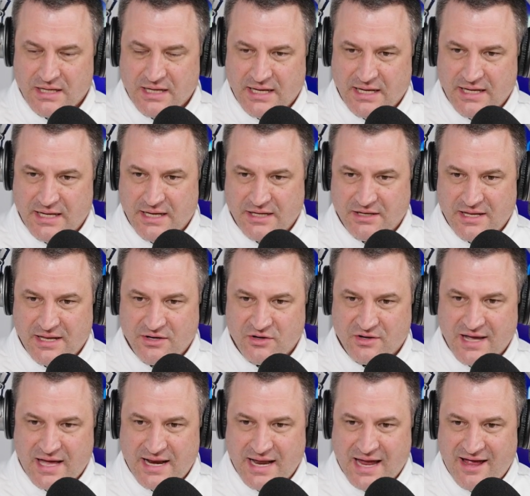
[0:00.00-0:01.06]
And then you
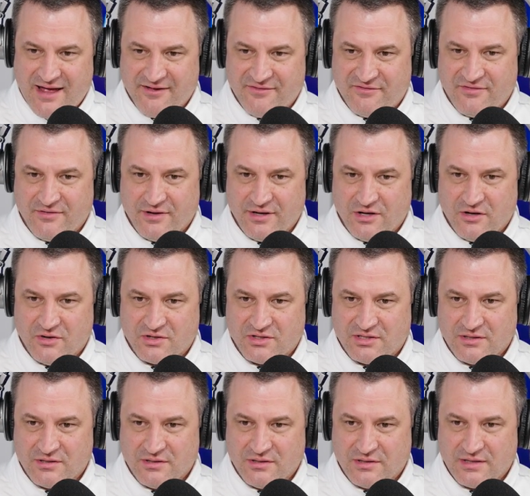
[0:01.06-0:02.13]
got to have,
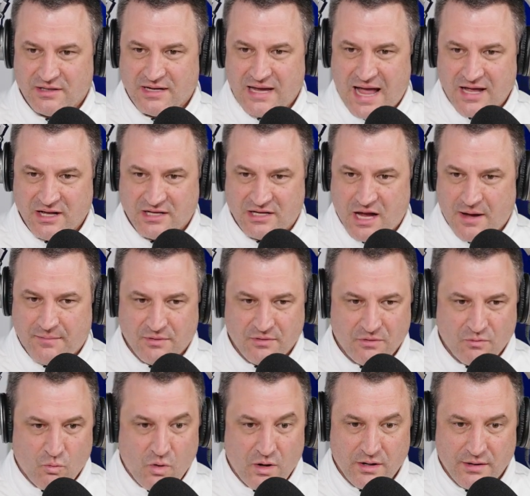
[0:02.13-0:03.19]
got a
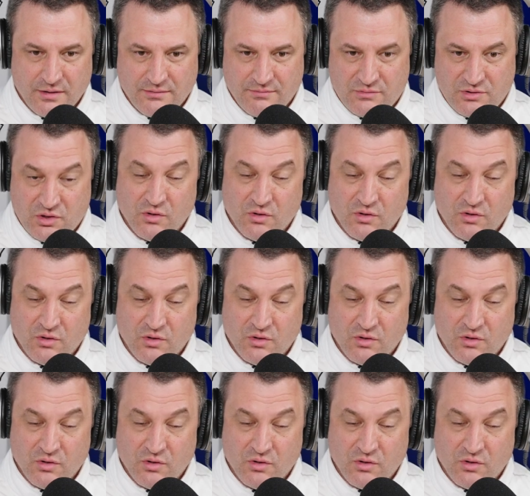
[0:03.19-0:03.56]
couple, 1,